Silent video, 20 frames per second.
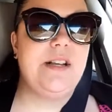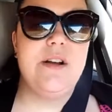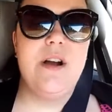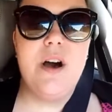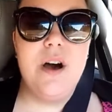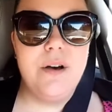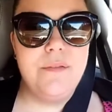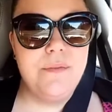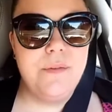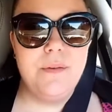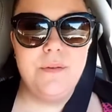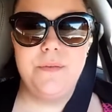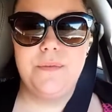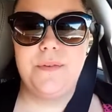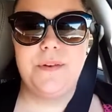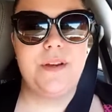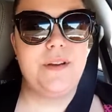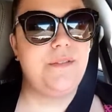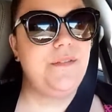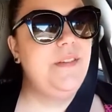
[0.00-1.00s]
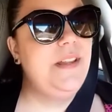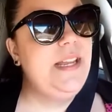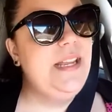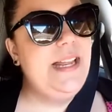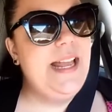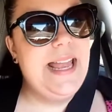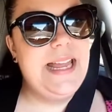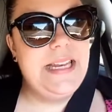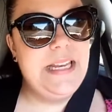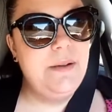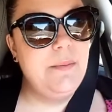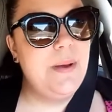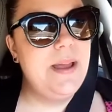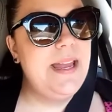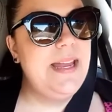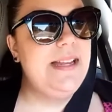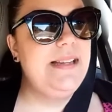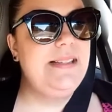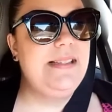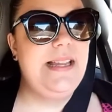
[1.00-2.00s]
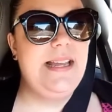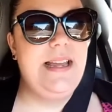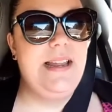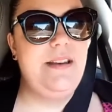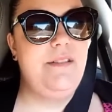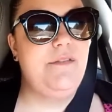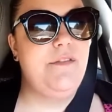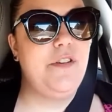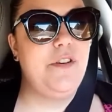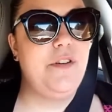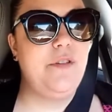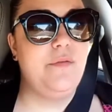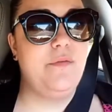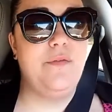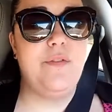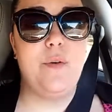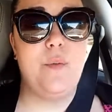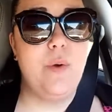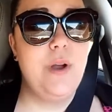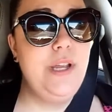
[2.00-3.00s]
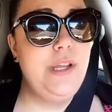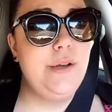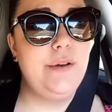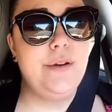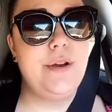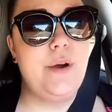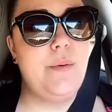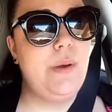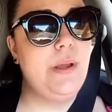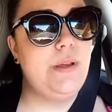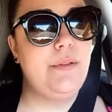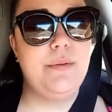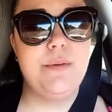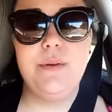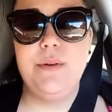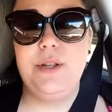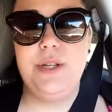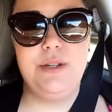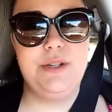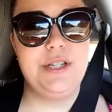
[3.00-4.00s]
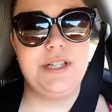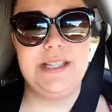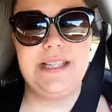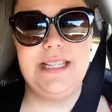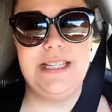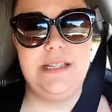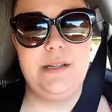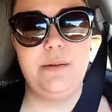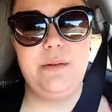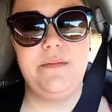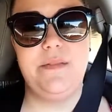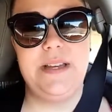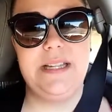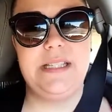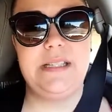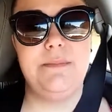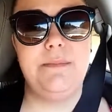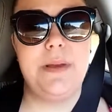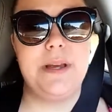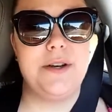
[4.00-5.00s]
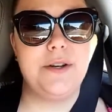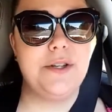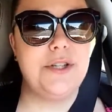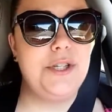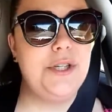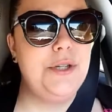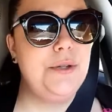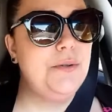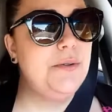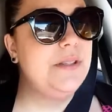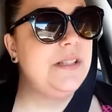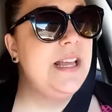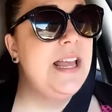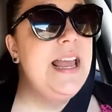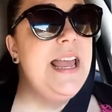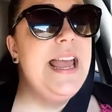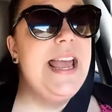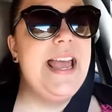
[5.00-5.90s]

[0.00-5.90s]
They're awful for your feet anyways, and for what you're going through, you just need to invest in better shoes.